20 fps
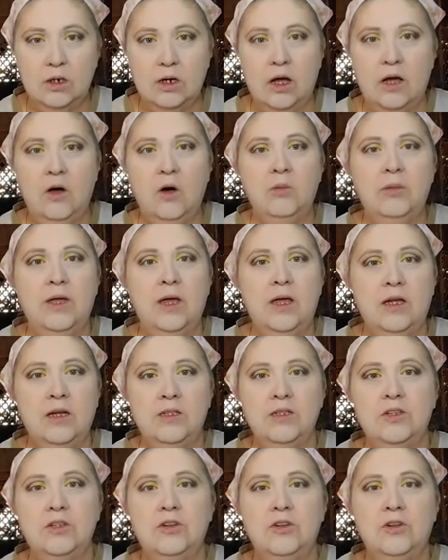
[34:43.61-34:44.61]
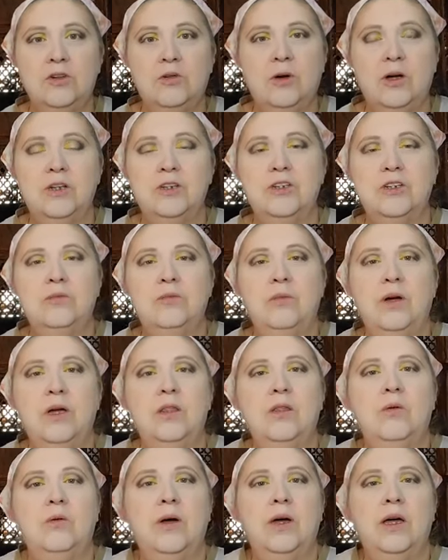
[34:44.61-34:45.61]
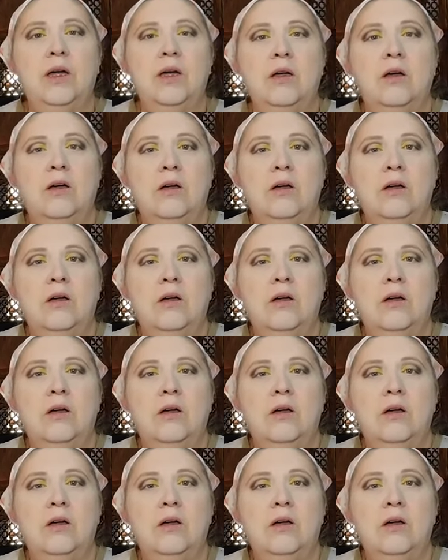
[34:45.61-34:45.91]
I hope that answered your question, by the way,